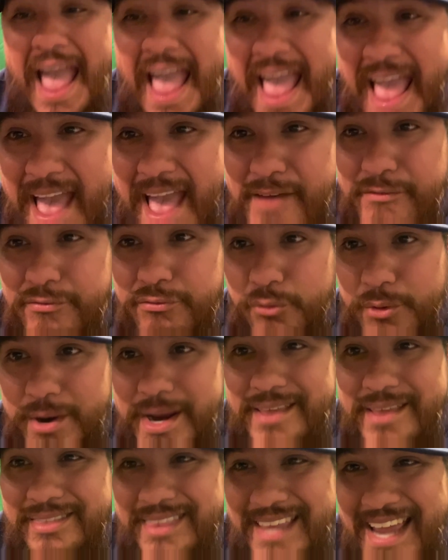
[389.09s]

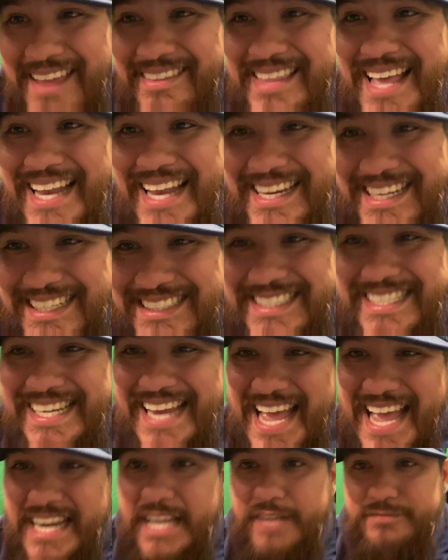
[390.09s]
everything that is
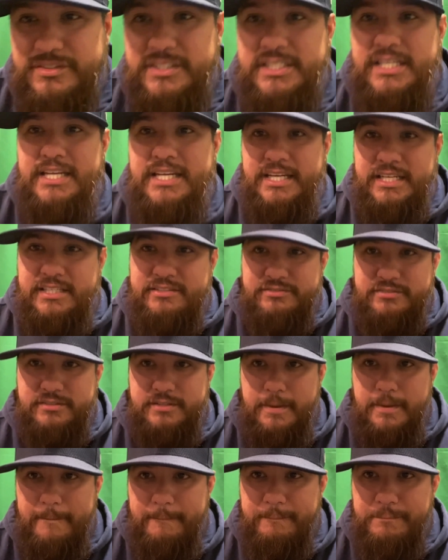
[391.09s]
the NFC
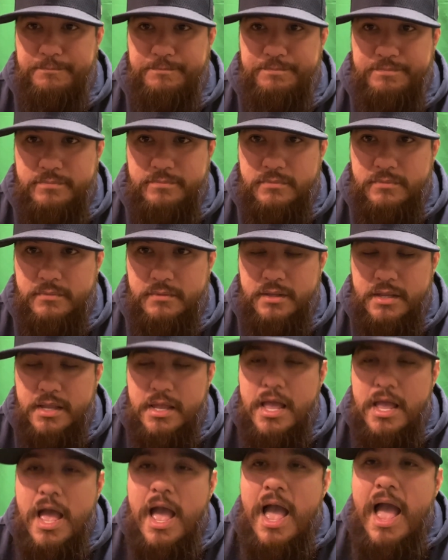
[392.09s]
East.
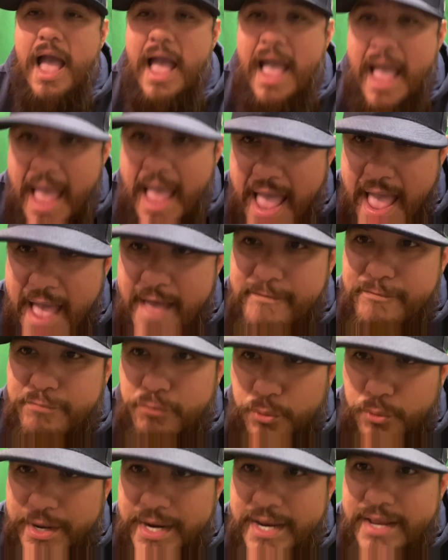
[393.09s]

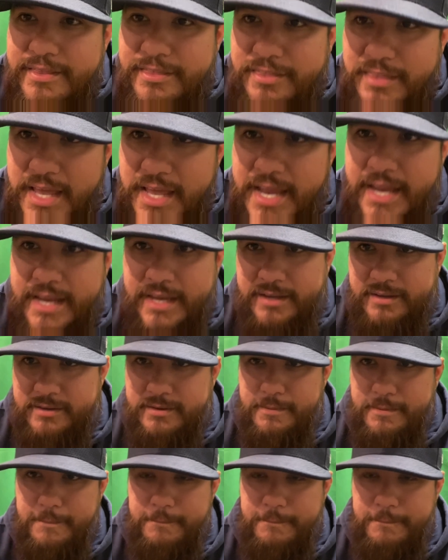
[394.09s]
Everything.